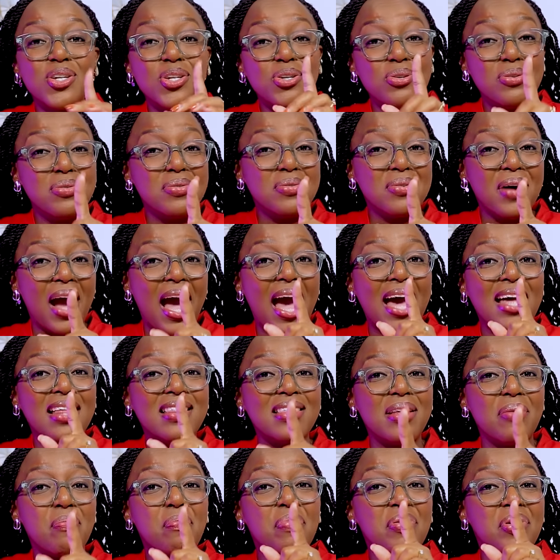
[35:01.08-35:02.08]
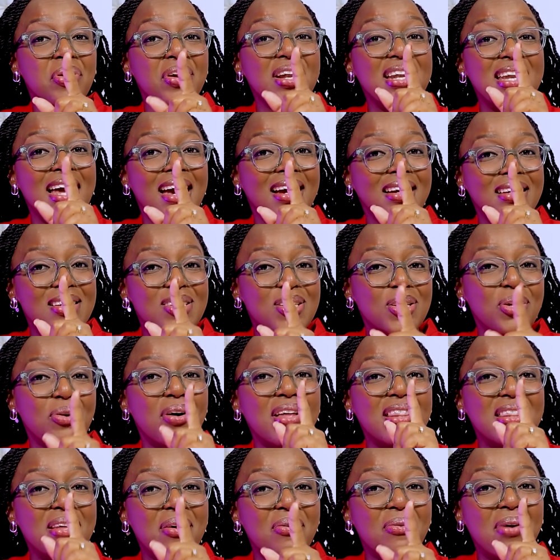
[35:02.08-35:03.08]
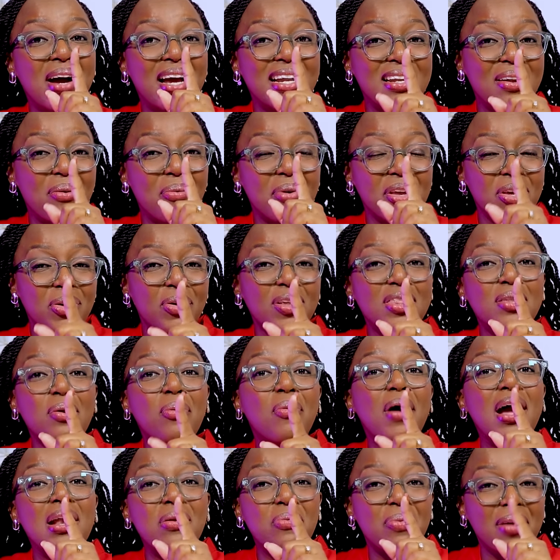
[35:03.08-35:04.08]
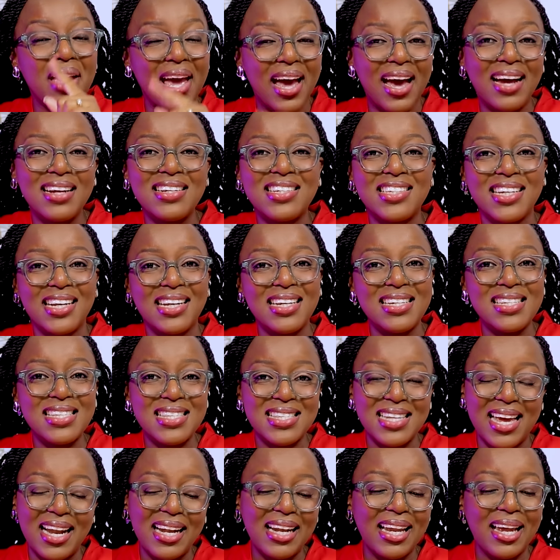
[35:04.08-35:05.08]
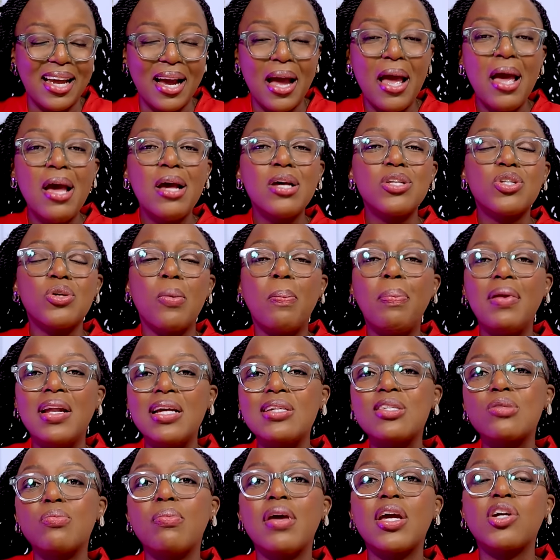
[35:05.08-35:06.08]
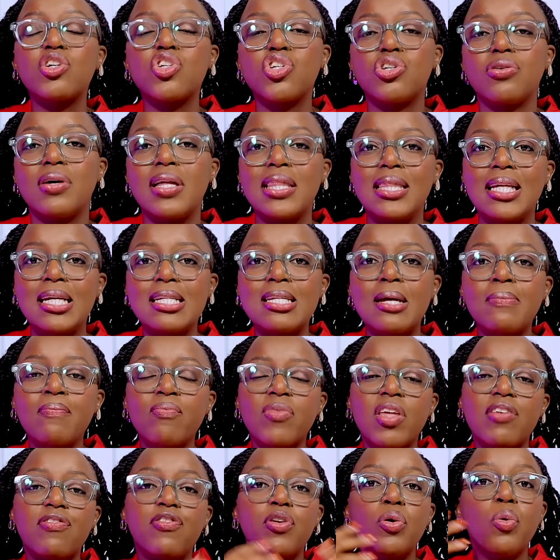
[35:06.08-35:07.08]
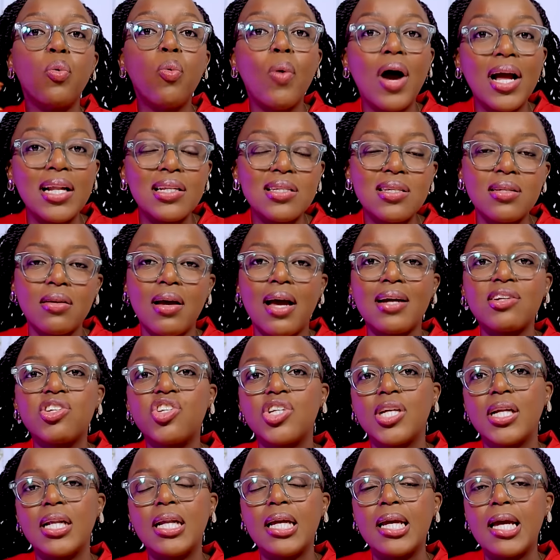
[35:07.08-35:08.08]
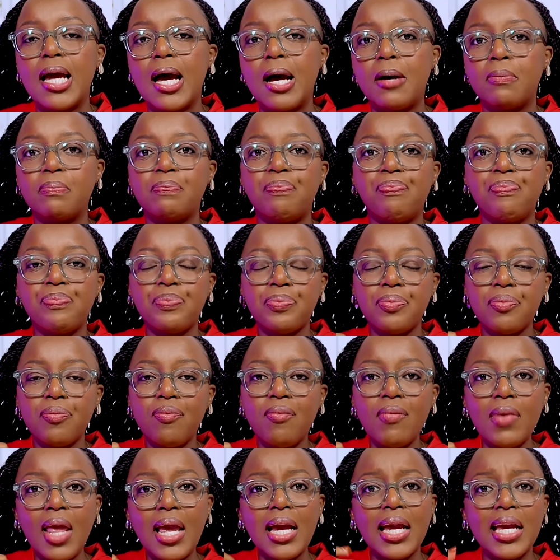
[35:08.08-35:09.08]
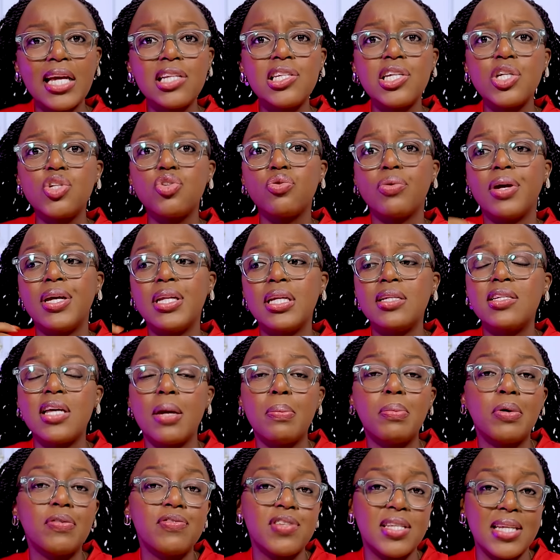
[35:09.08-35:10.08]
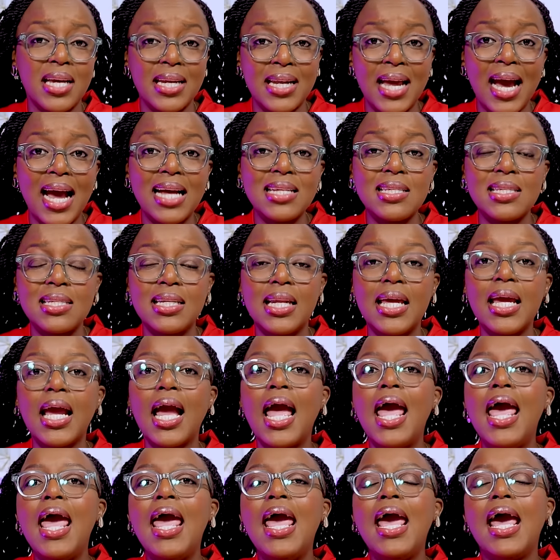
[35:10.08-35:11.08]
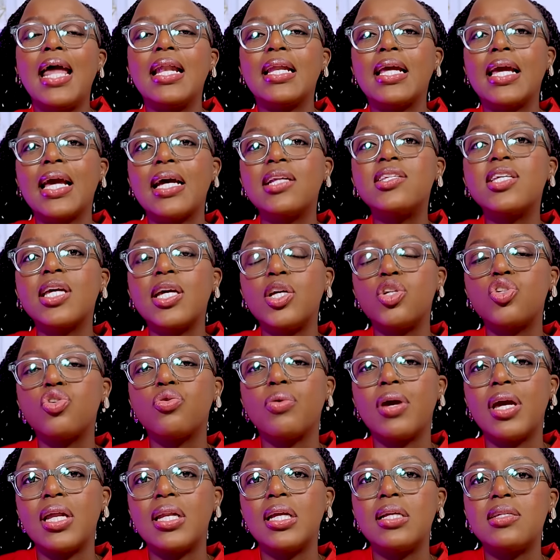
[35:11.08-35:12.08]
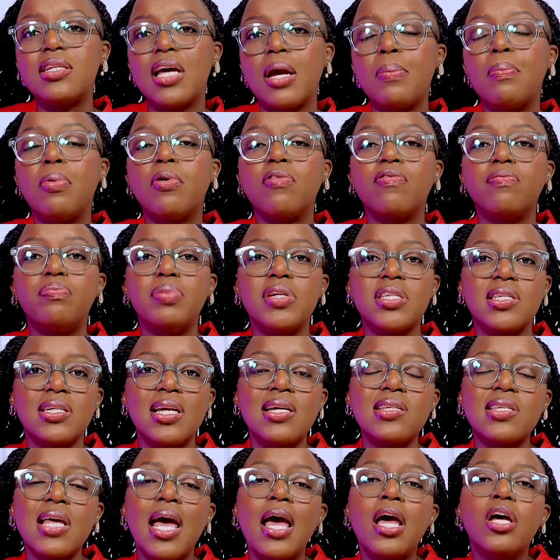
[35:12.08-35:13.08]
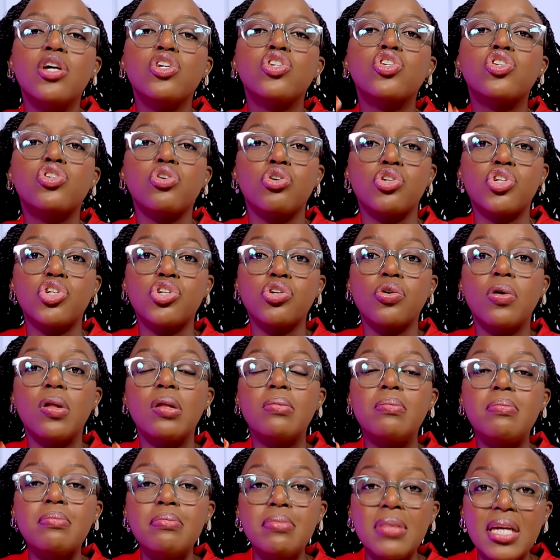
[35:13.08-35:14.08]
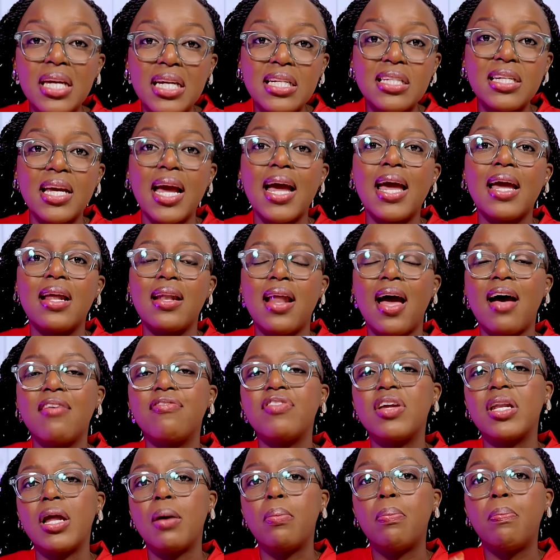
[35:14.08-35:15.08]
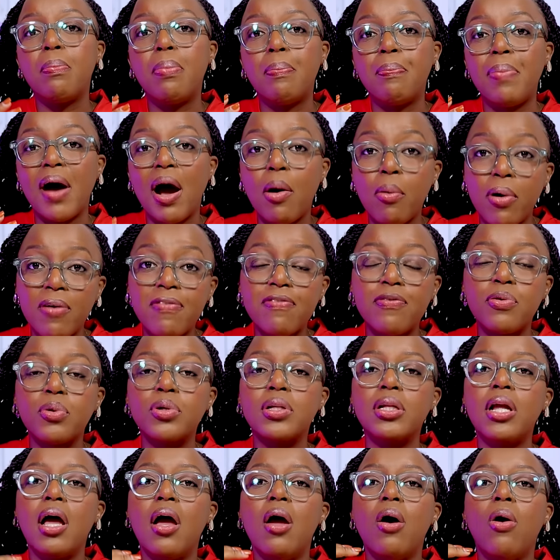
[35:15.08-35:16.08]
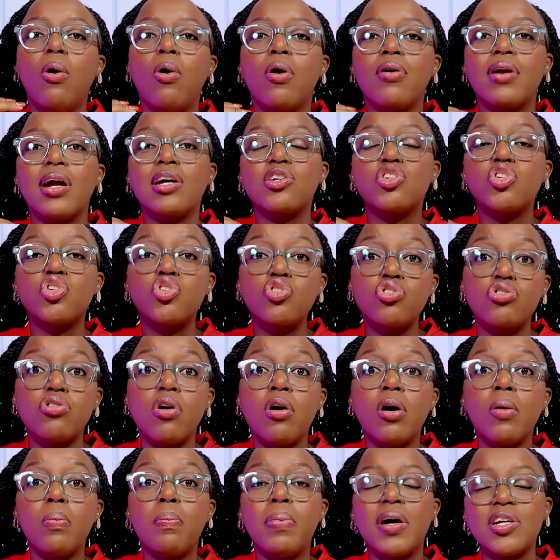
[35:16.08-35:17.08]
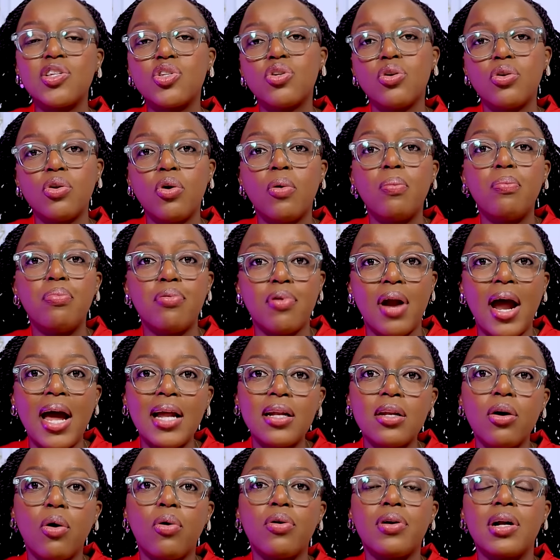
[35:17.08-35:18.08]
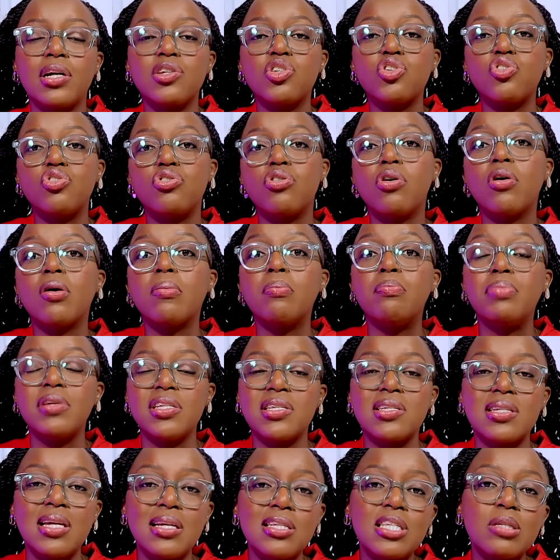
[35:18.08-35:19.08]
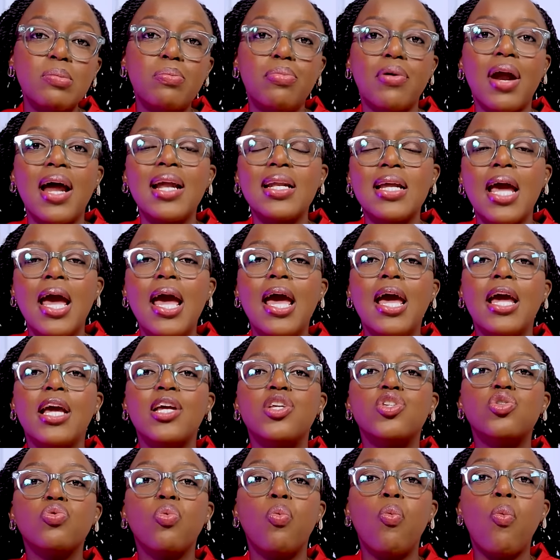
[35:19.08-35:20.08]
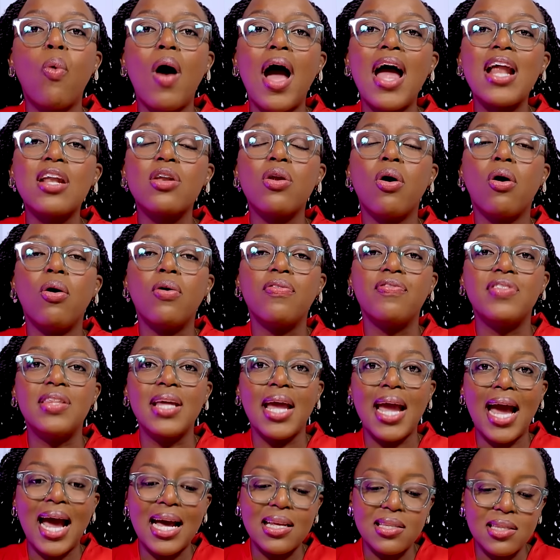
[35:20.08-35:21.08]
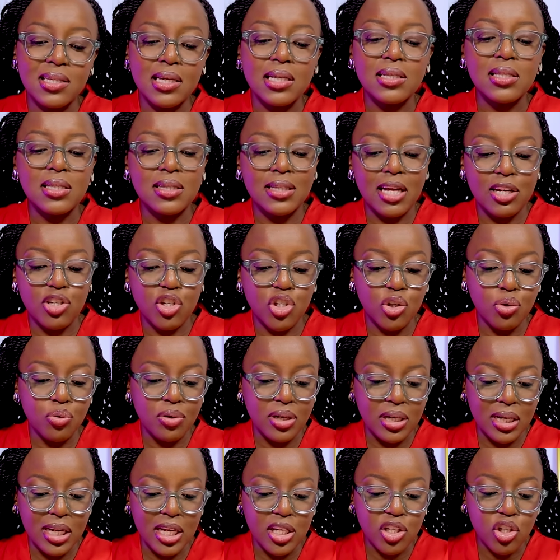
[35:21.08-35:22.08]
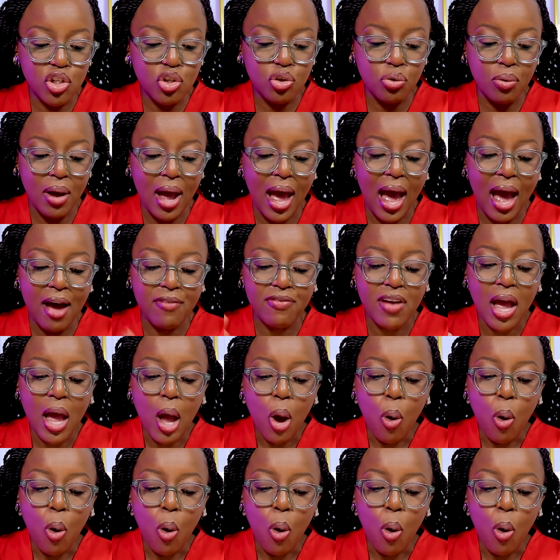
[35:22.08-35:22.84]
you are the product. You are the one. You're the one we are actually selling. So please make sure that if you want to actually um get into any type of side hustling and get into any type of business, social media and having a powerful or a strong personal brand or a strong business brand is one of the assets that you need to have